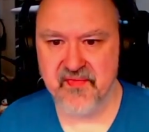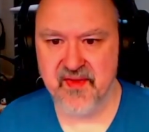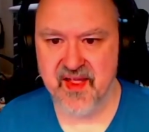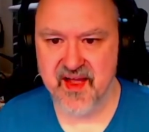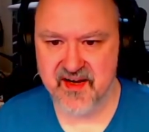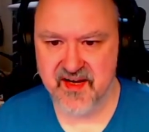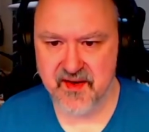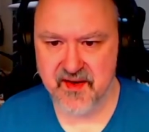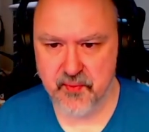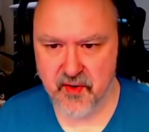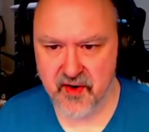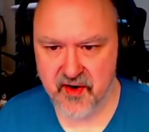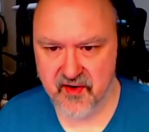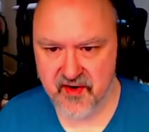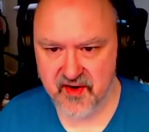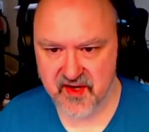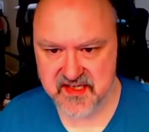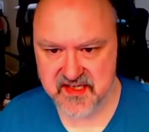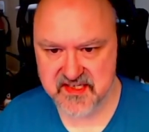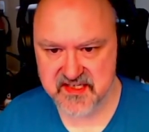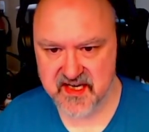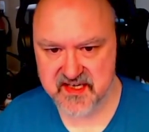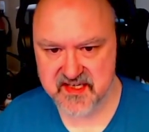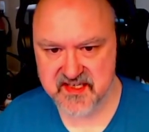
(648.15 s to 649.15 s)

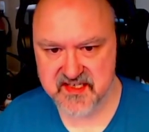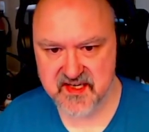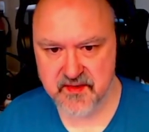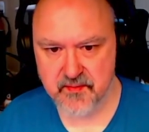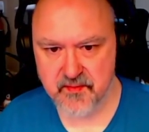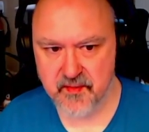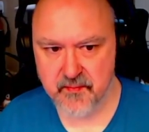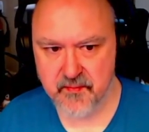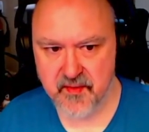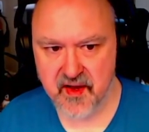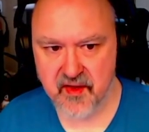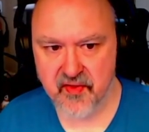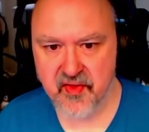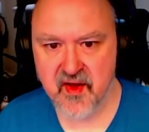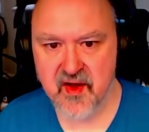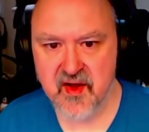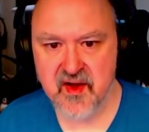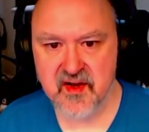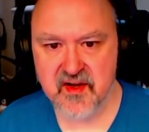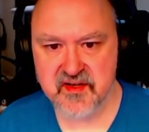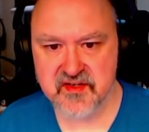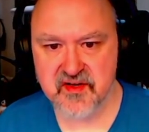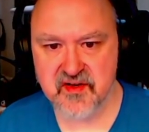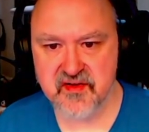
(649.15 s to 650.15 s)
antibiotic taste in my mouth.
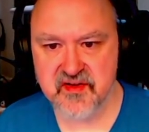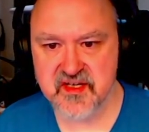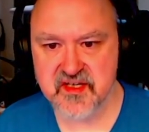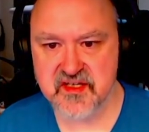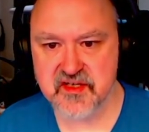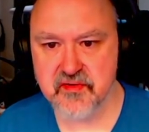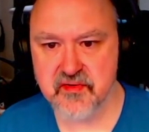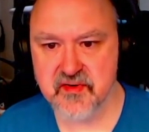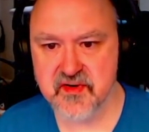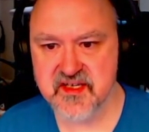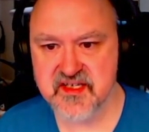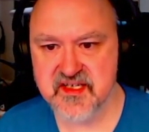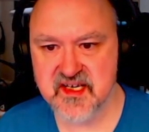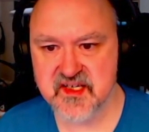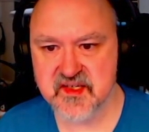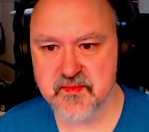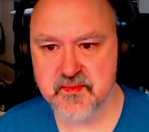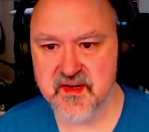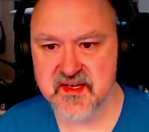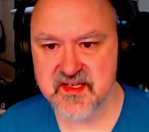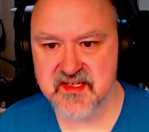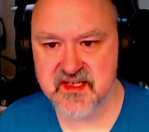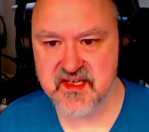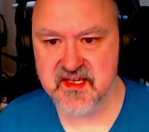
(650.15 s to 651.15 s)
So this 3-6
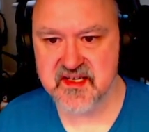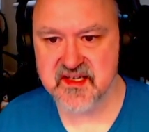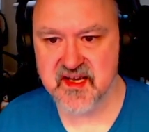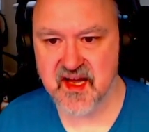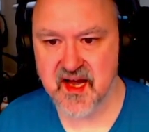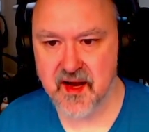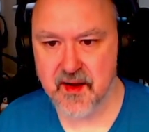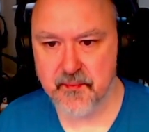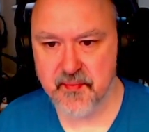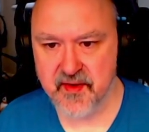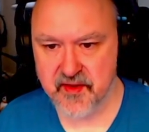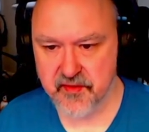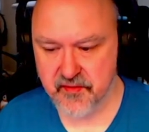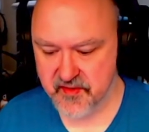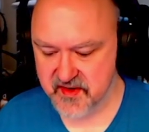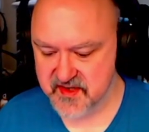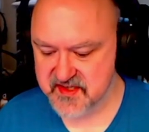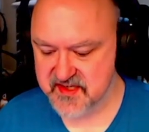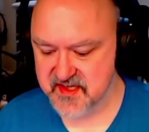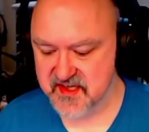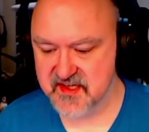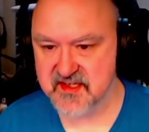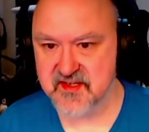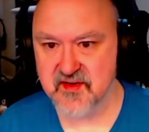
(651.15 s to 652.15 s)
means this can't be
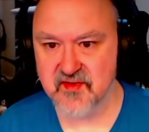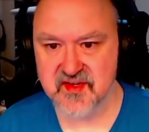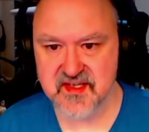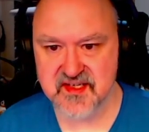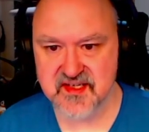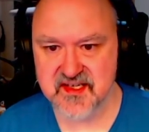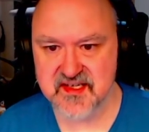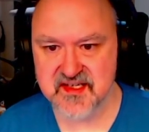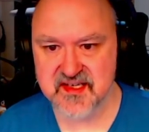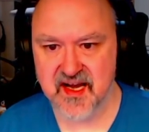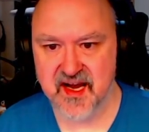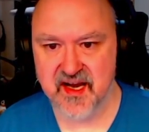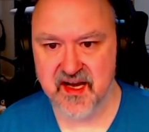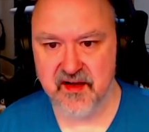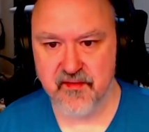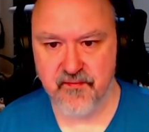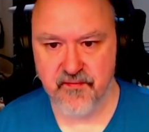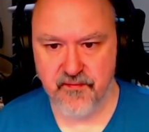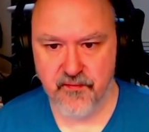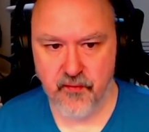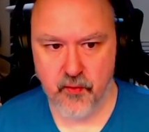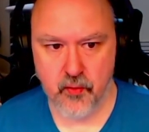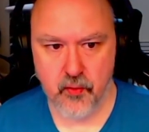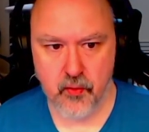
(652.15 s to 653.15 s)
3-6. So this is
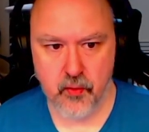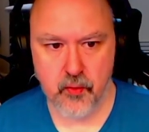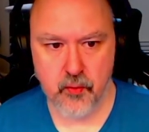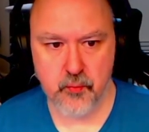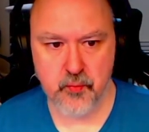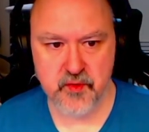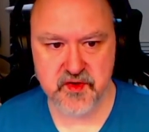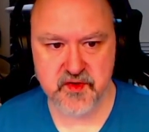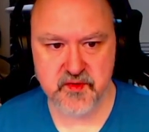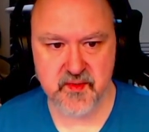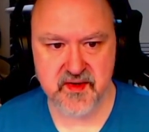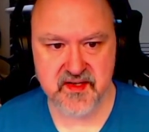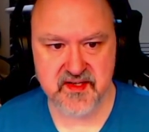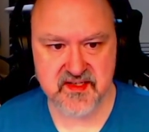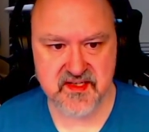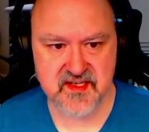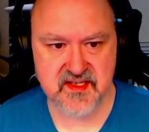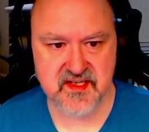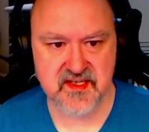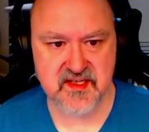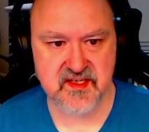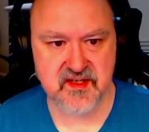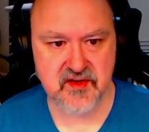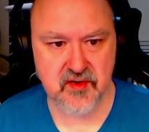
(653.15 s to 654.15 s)
8-4, which means
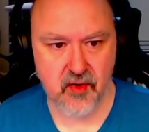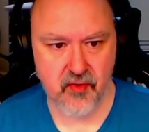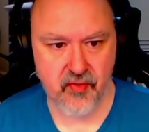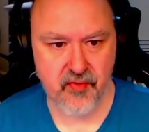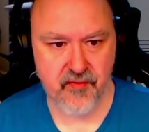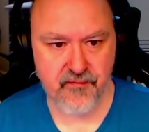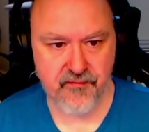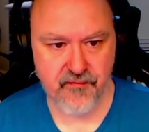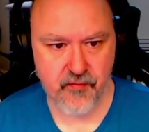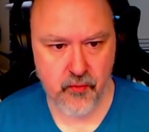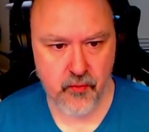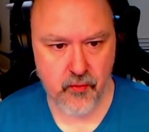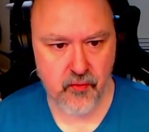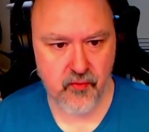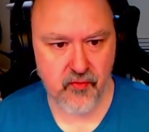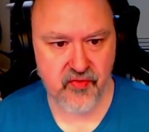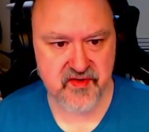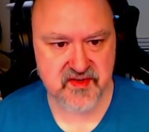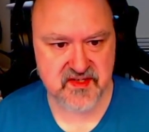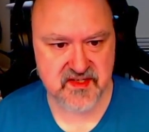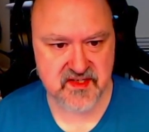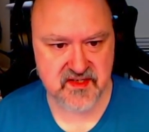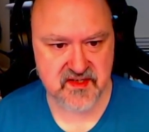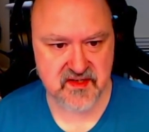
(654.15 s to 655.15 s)
this is not the 4,
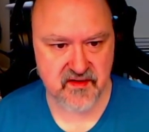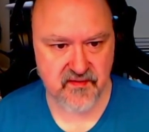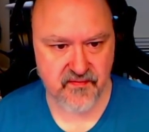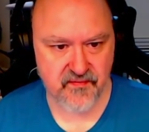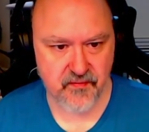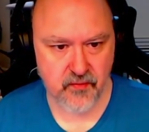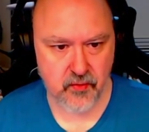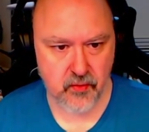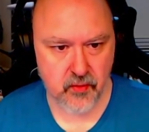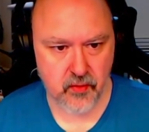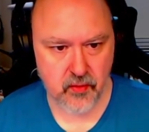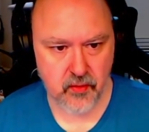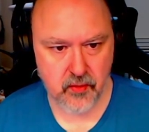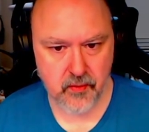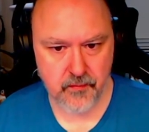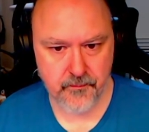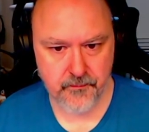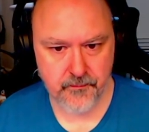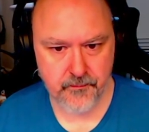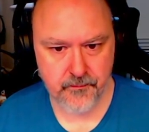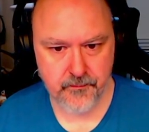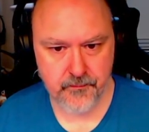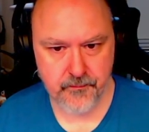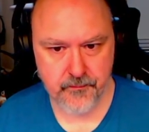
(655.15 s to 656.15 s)
this is the 4.
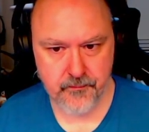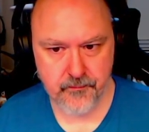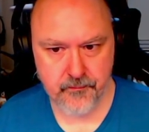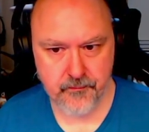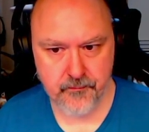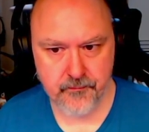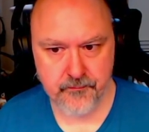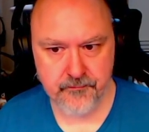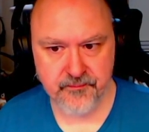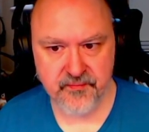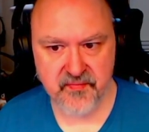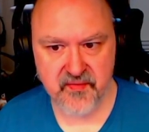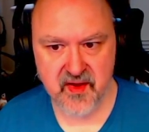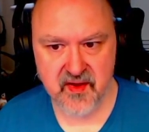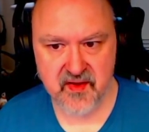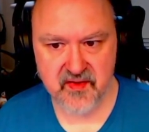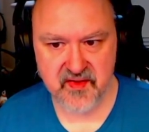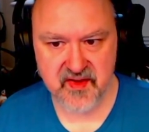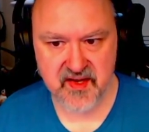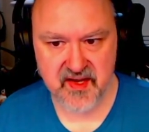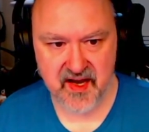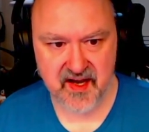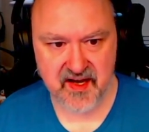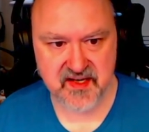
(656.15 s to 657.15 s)

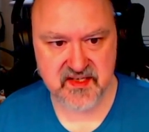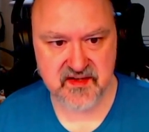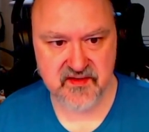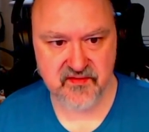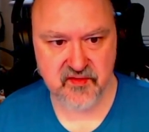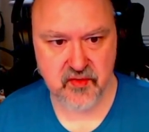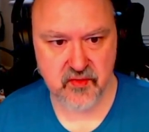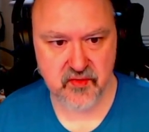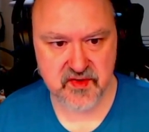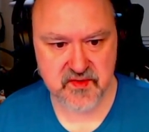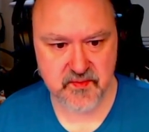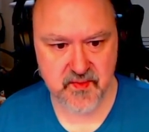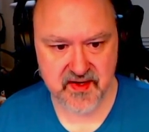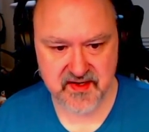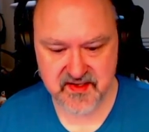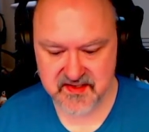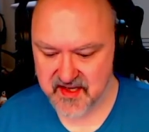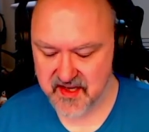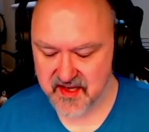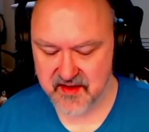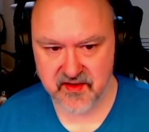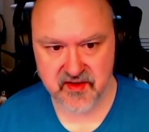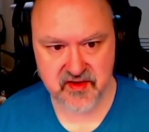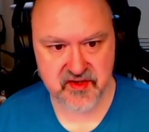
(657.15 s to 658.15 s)
The 8, of course, makes
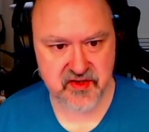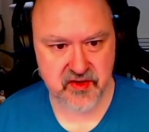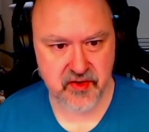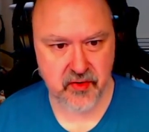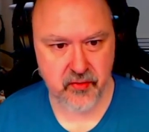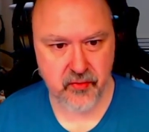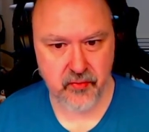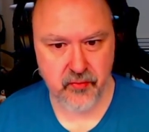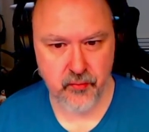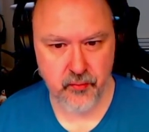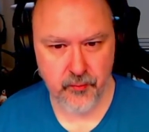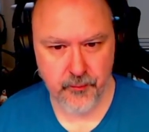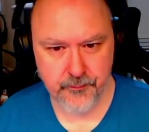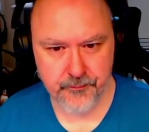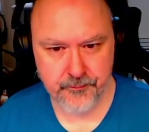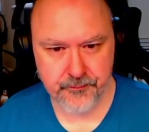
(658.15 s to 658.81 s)
that the 2.